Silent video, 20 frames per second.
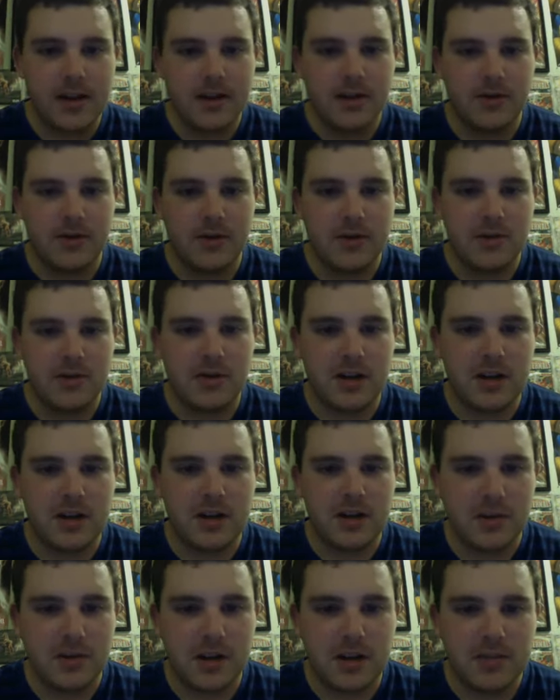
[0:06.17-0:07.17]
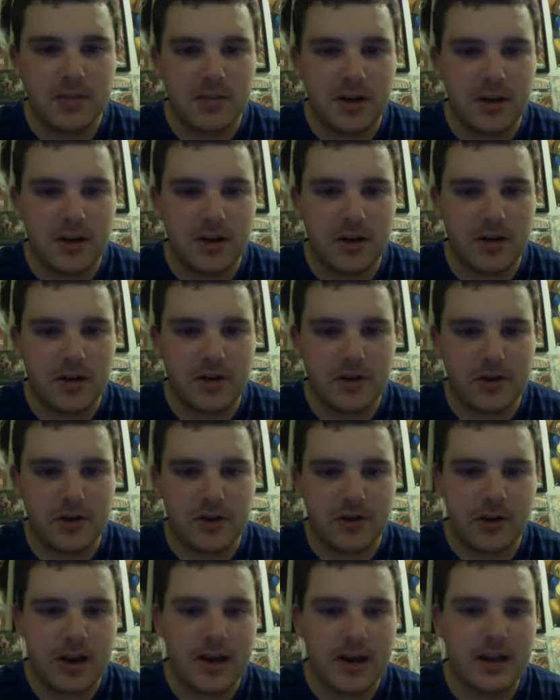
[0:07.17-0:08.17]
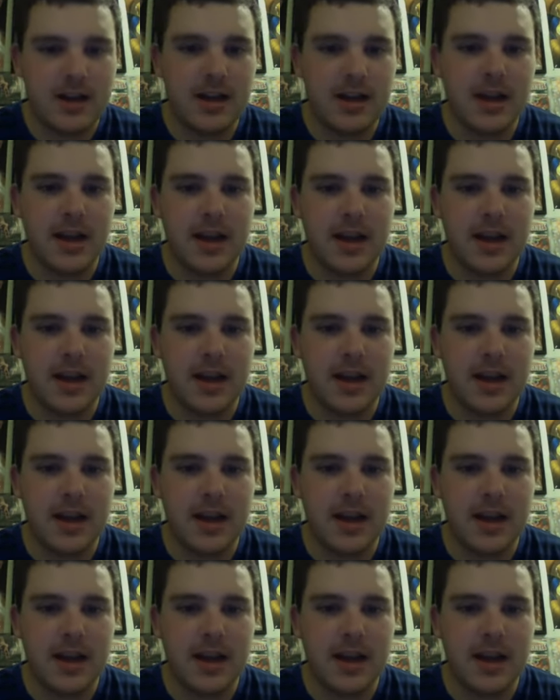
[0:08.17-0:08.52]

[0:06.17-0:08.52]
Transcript: The first one I did was Peter Griffin versus Randy,